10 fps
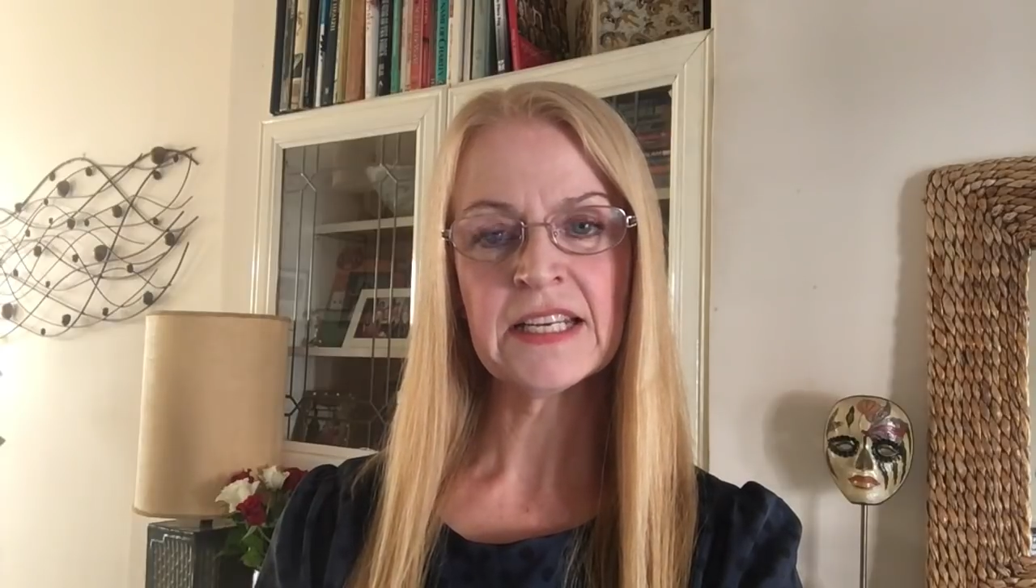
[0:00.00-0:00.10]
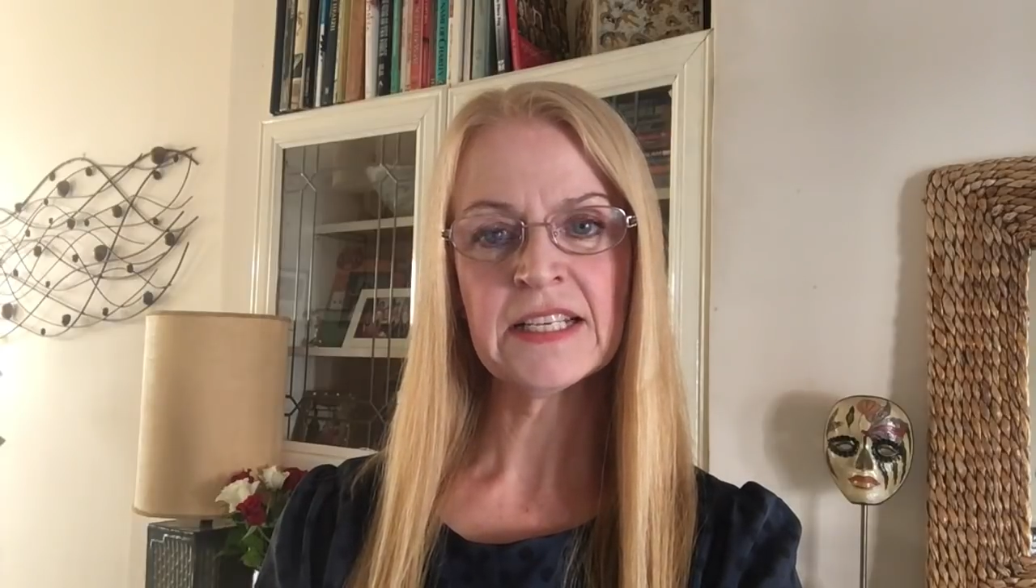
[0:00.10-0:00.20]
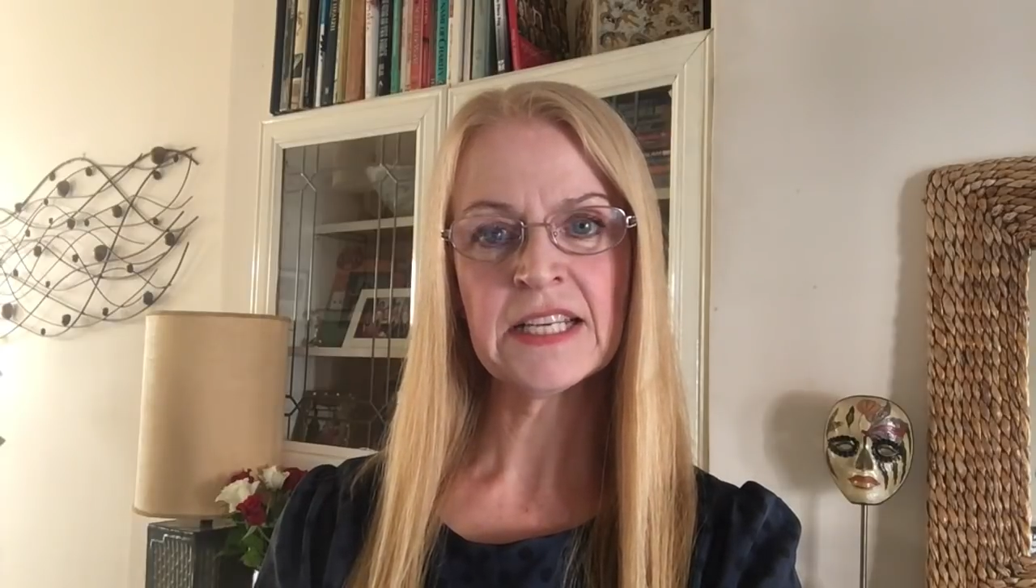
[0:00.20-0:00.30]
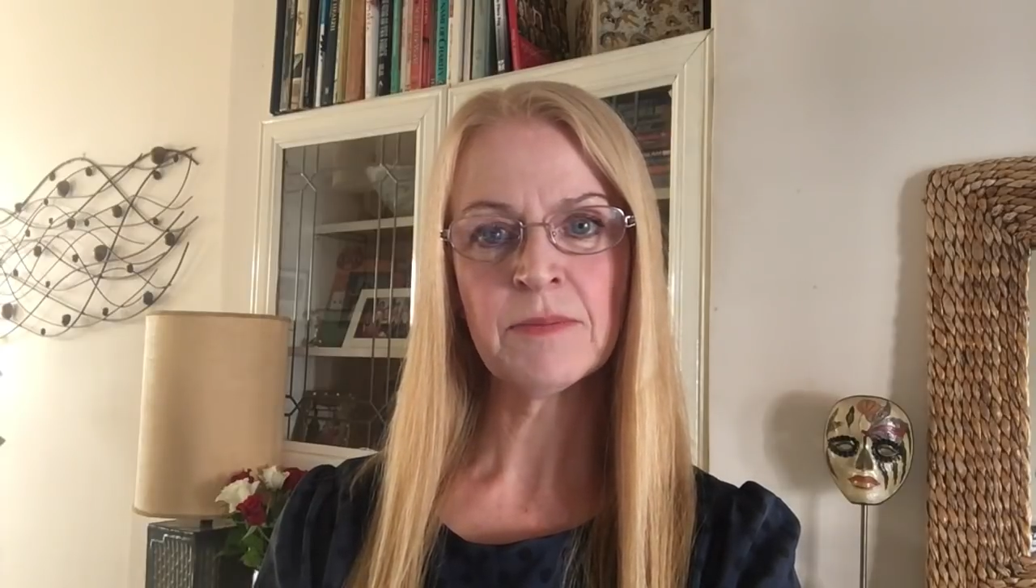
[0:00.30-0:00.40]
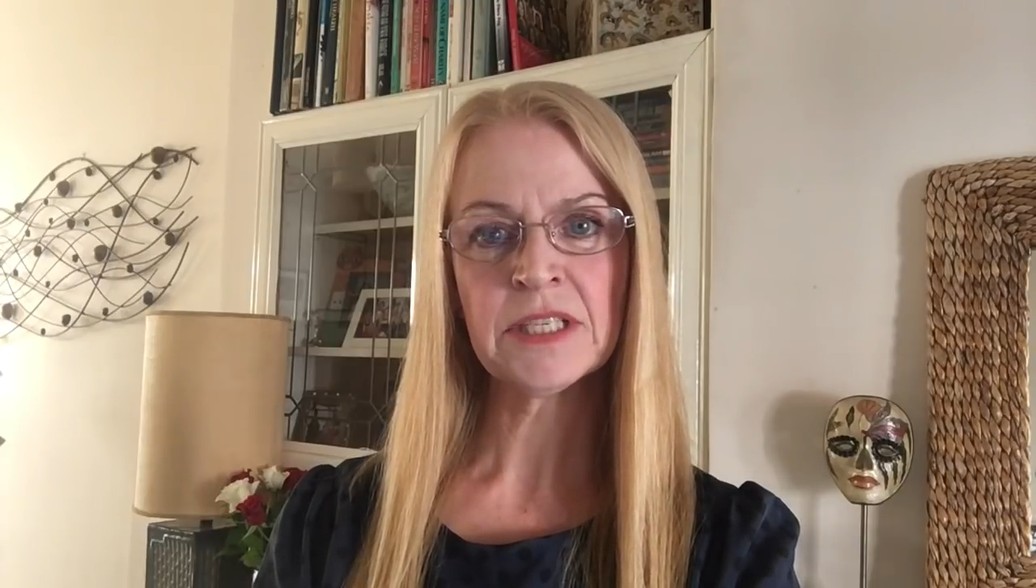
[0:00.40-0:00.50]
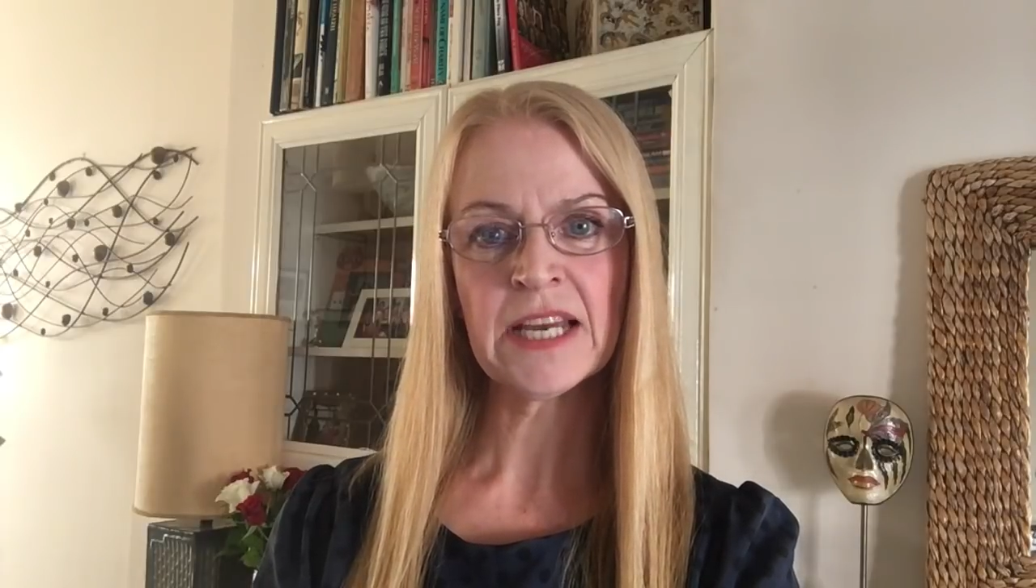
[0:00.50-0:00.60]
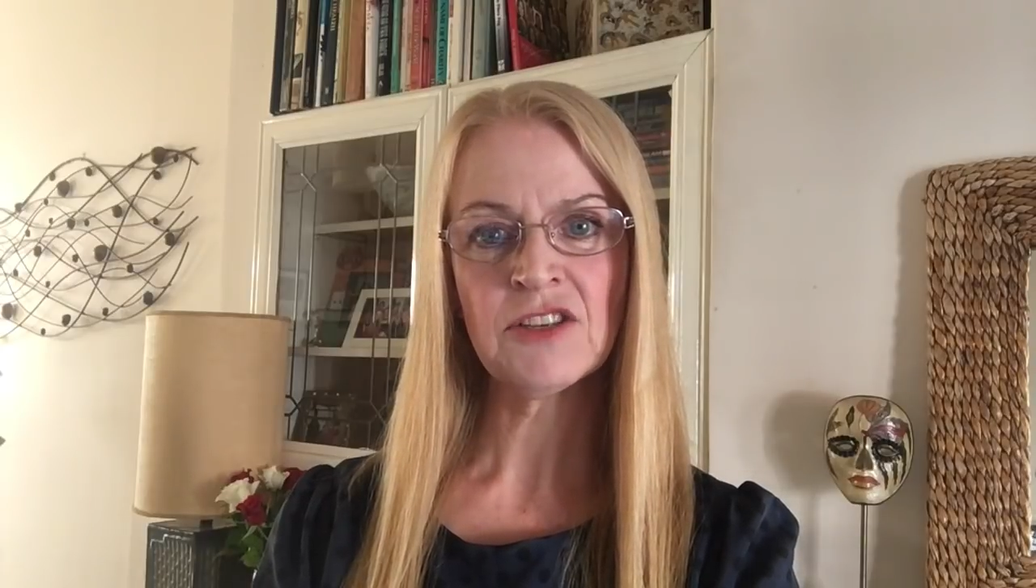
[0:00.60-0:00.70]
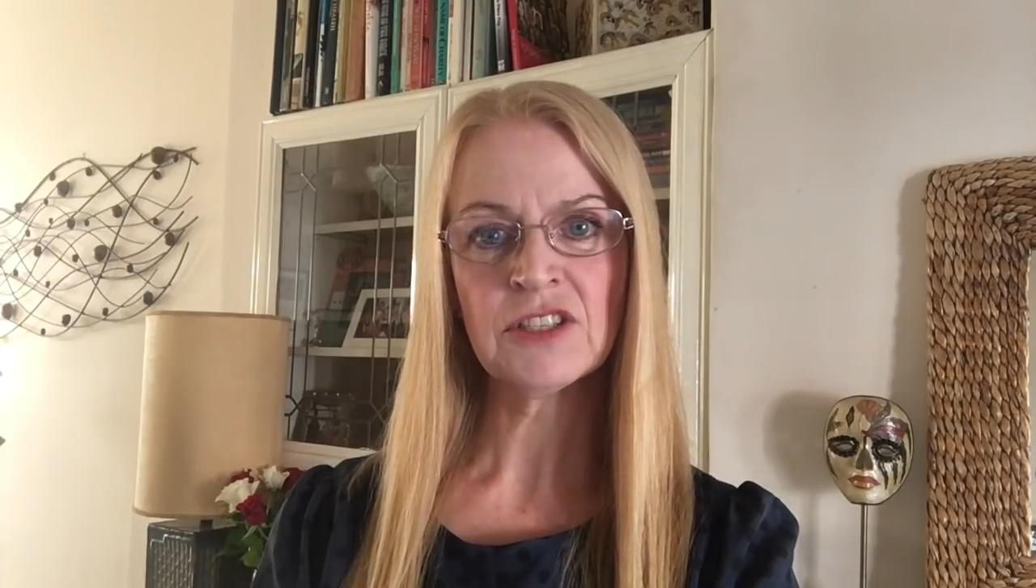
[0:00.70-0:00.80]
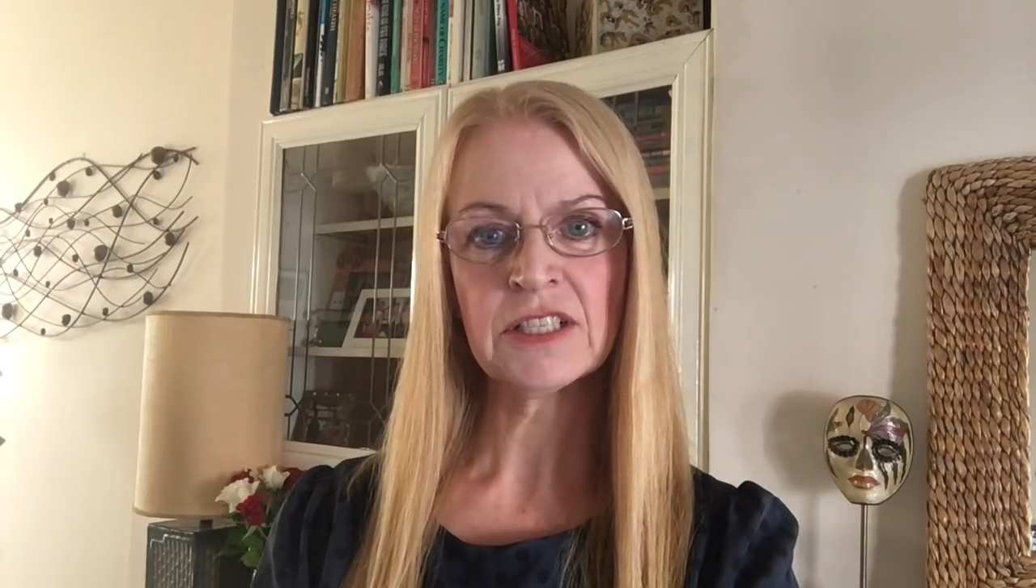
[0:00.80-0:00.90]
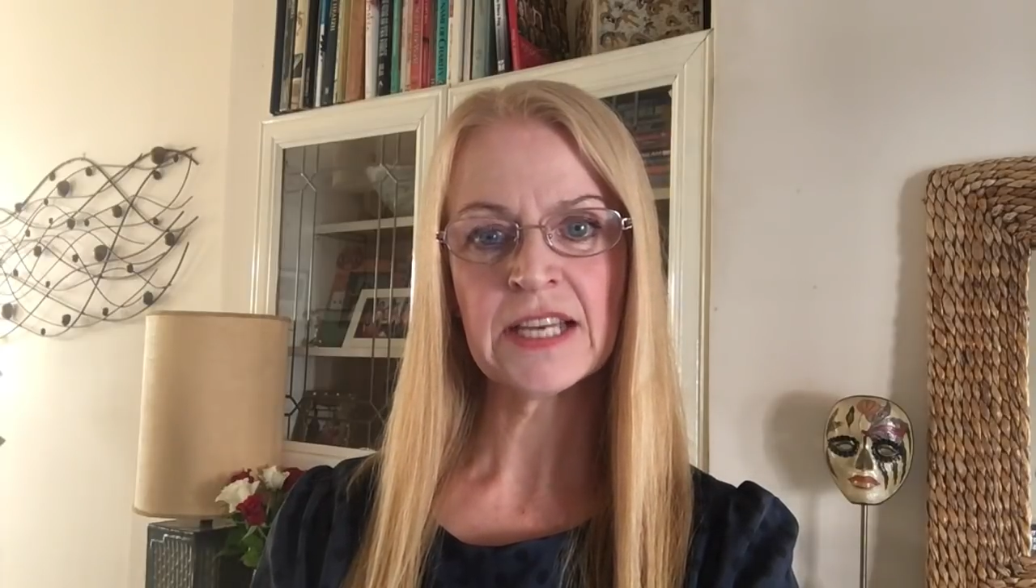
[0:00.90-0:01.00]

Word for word: intimidation